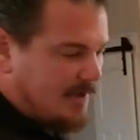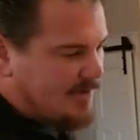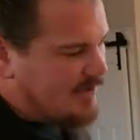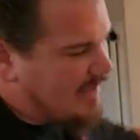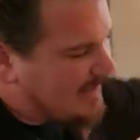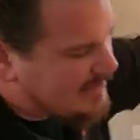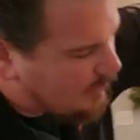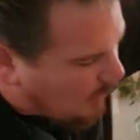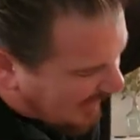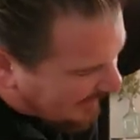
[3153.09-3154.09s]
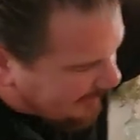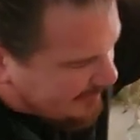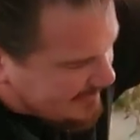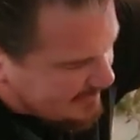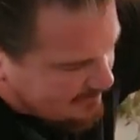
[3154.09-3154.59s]
so that as the
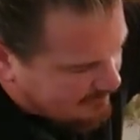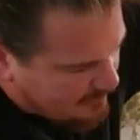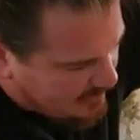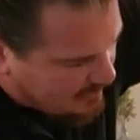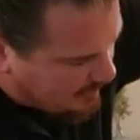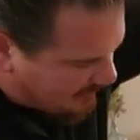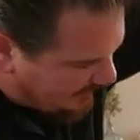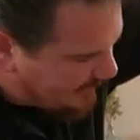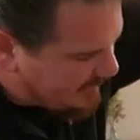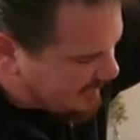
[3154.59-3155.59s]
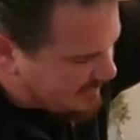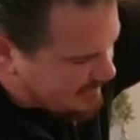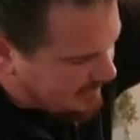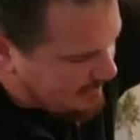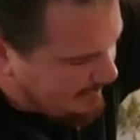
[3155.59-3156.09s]
wires, come over here so they can
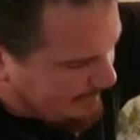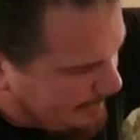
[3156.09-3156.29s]
see.